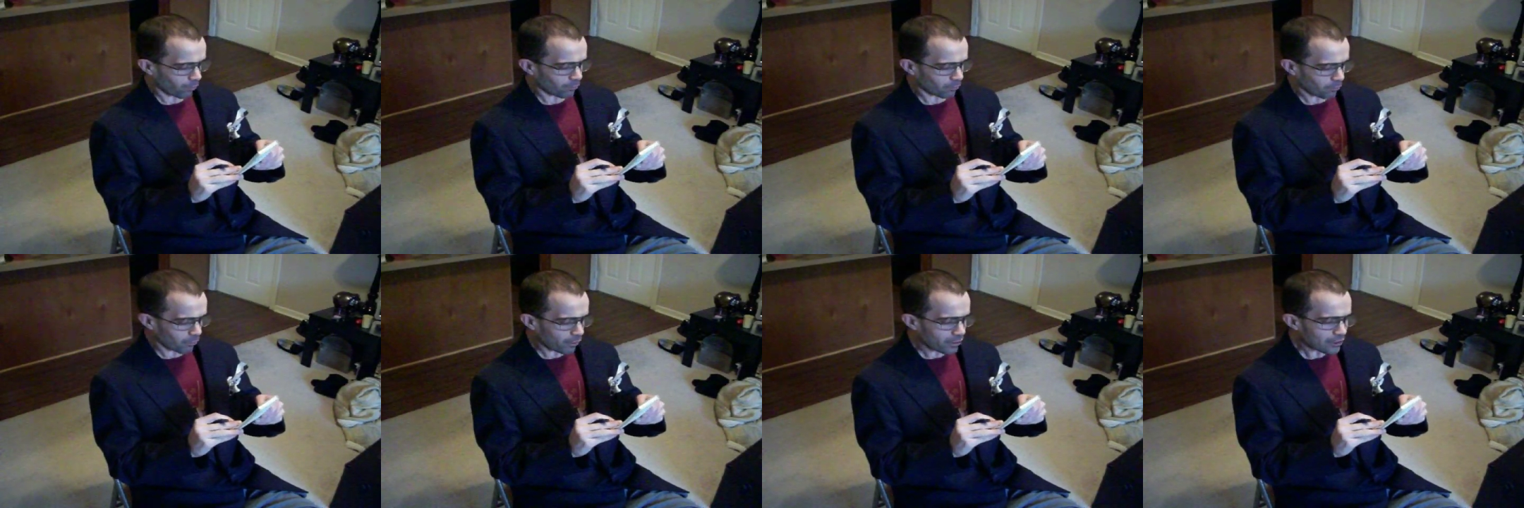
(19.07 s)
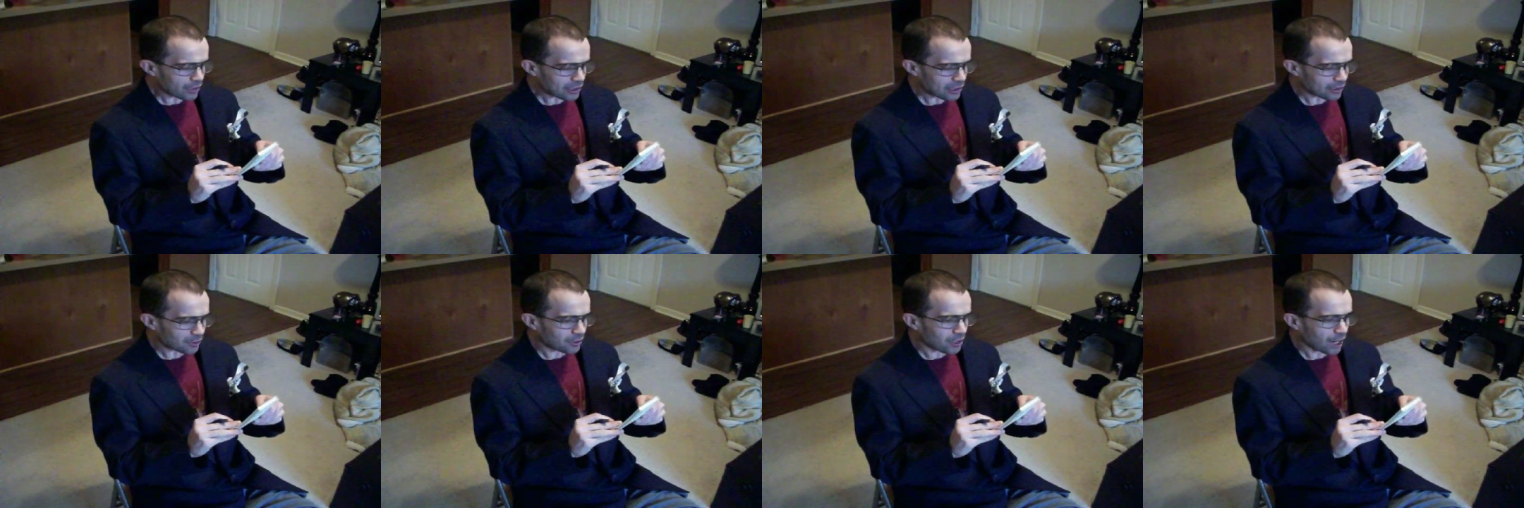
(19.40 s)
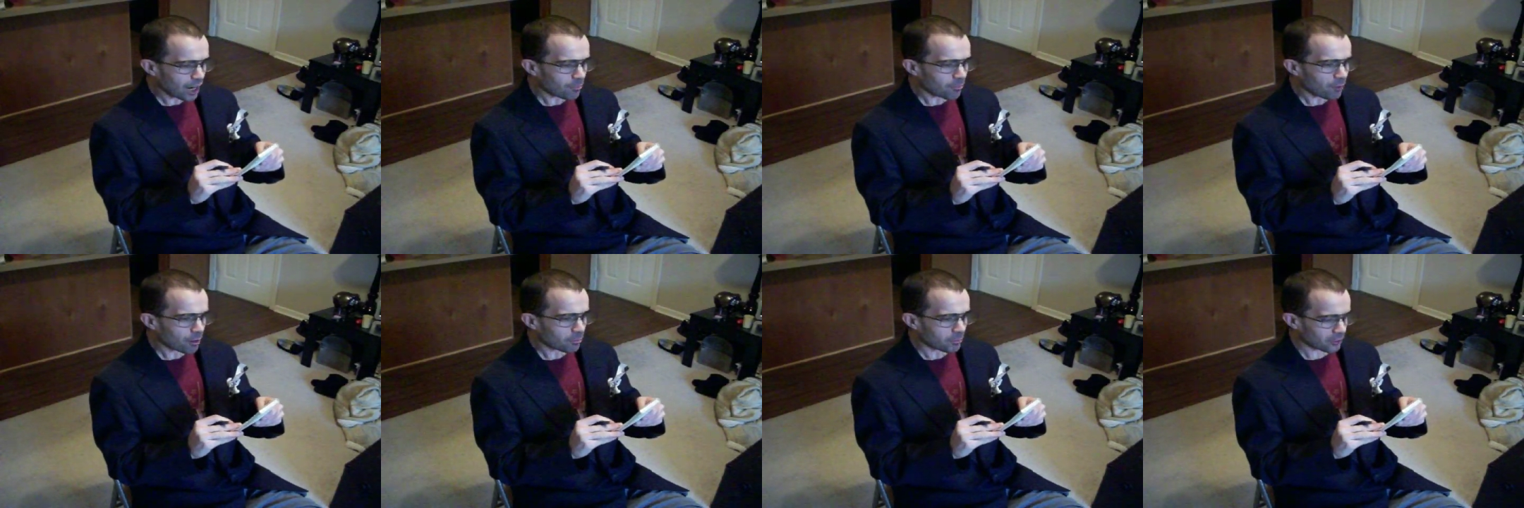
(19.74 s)
where do you
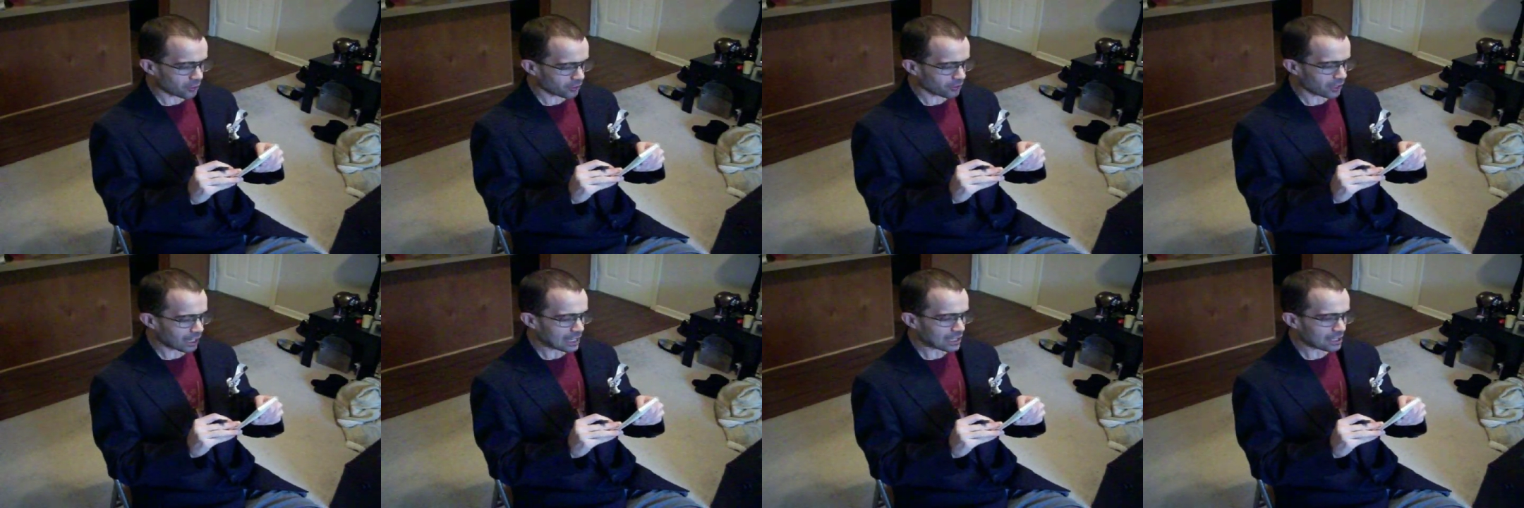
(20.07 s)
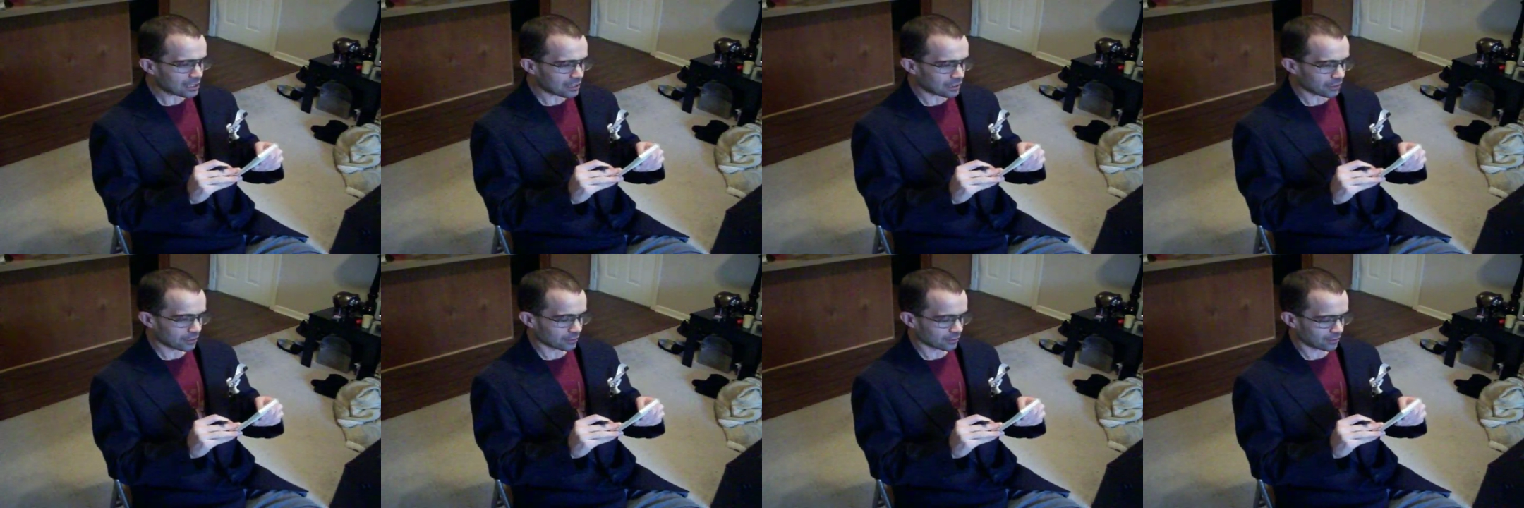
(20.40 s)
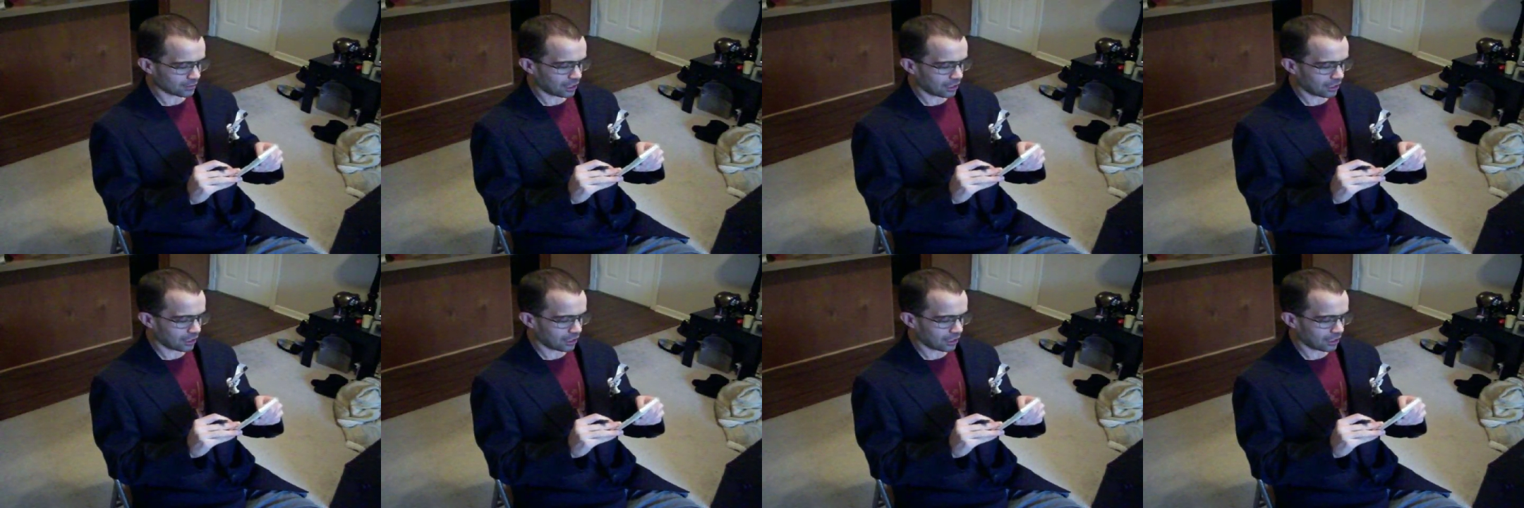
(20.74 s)
come up with your ideas?